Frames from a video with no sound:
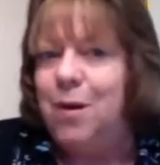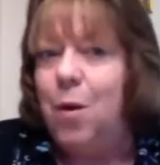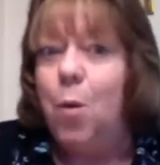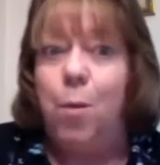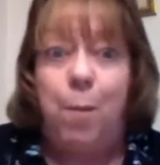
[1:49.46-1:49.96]

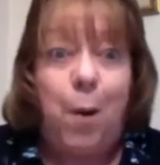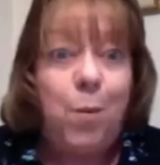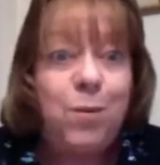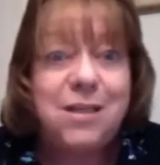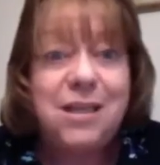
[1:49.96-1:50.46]
or
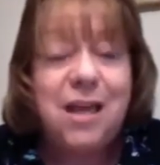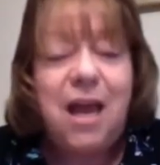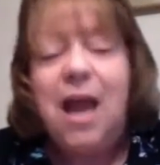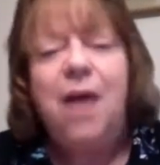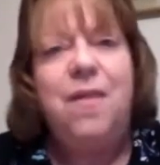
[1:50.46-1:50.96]
bones.
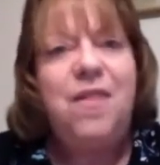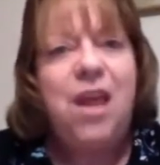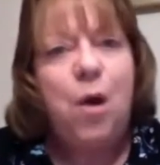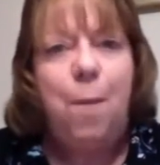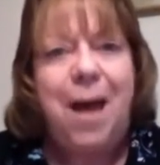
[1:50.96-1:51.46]
And then they
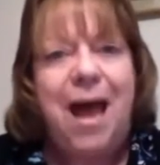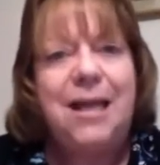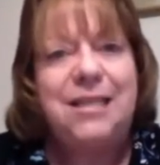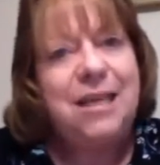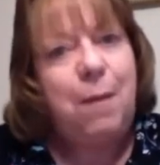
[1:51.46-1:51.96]
go back,
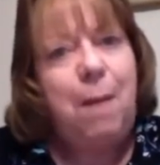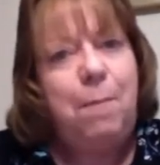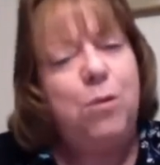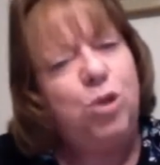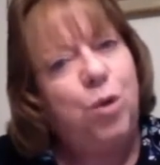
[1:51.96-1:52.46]
dig them up,
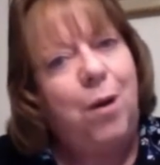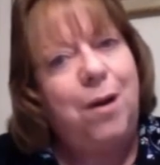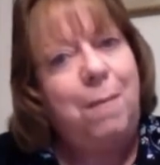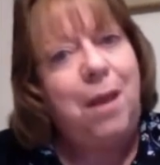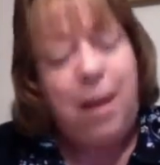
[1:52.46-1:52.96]
chew on
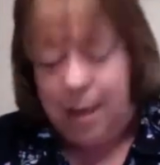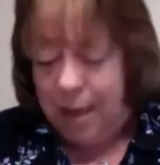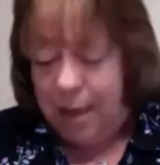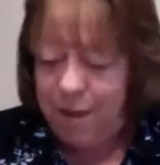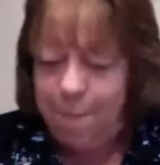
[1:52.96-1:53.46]
them,
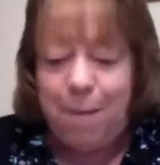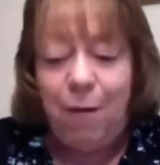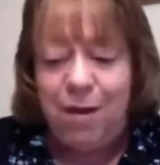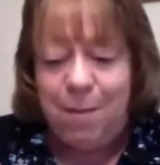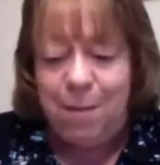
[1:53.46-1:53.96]
and then
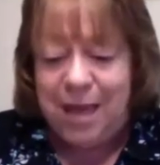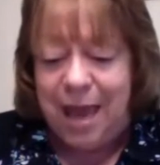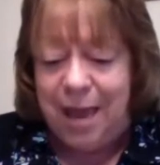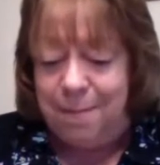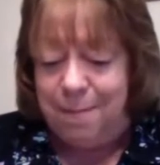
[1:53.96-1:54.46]
bury them again.